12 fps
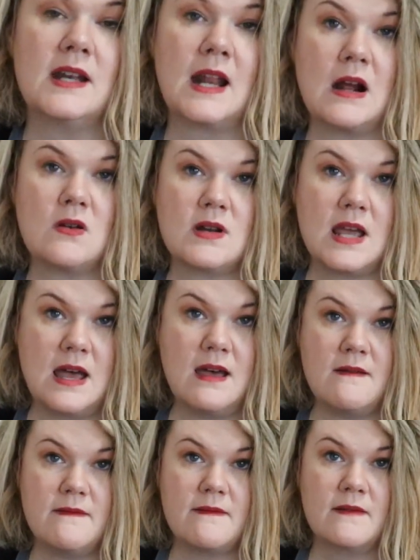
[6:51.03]
1.5
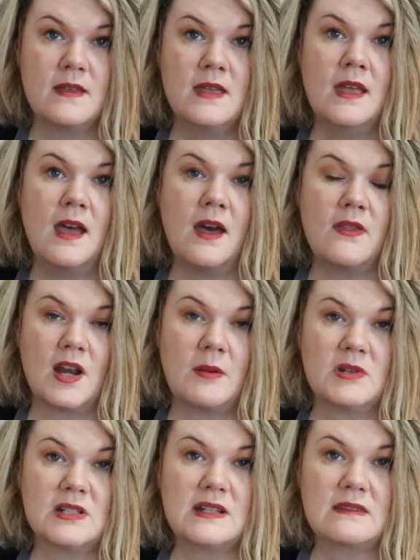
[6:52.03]
hours, and then I'm
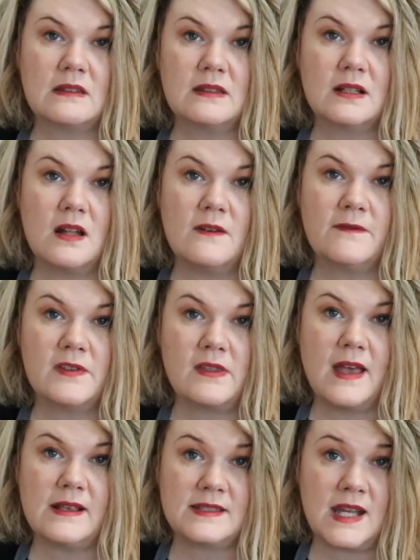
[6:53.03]
going to take the lid off for the
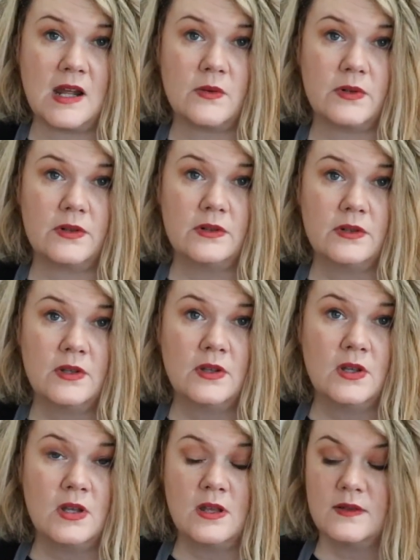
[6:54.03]
last hour.
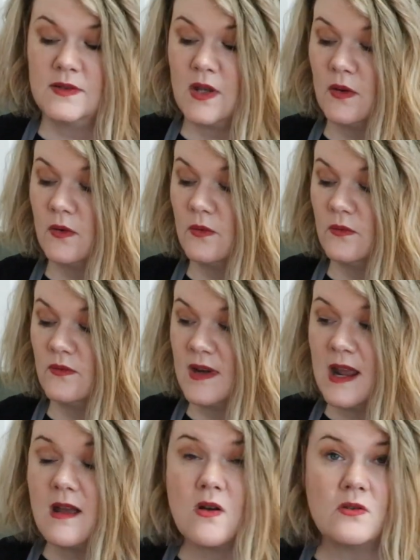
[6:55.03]
So
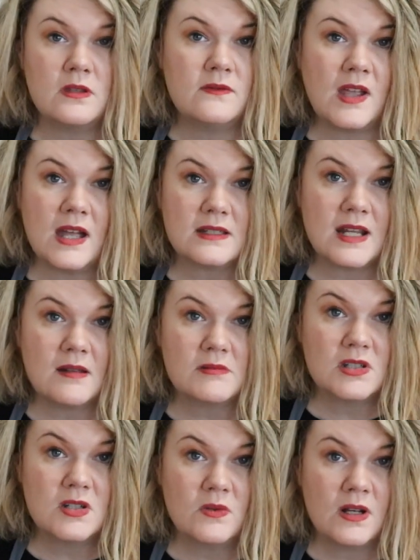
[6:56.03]
now you've got time
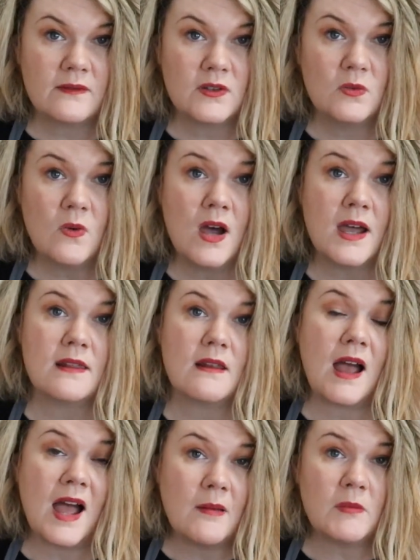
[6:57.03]
to do whatever you want.
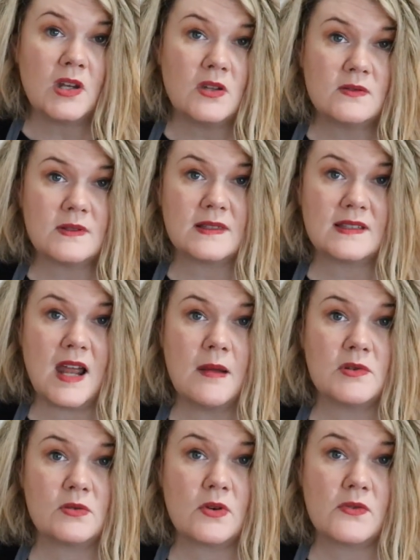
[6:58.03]
I'm going to use this
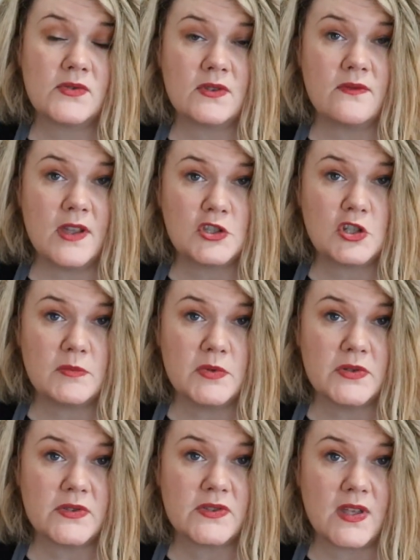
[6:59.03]
time to roast some
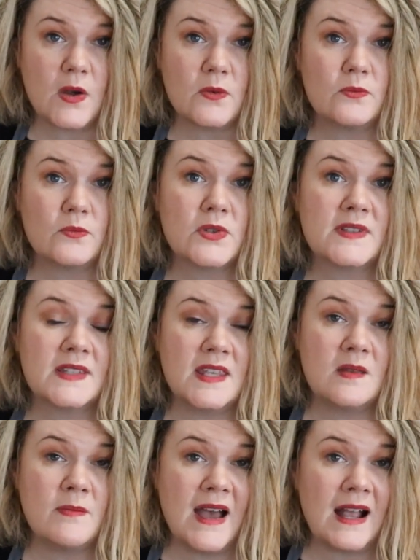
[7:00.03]
vegetables, so we'll see
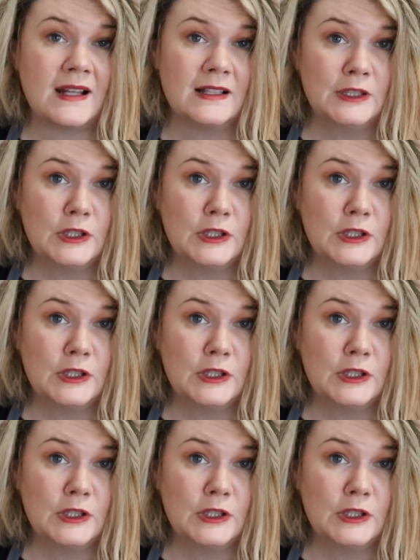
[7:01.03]
you back in a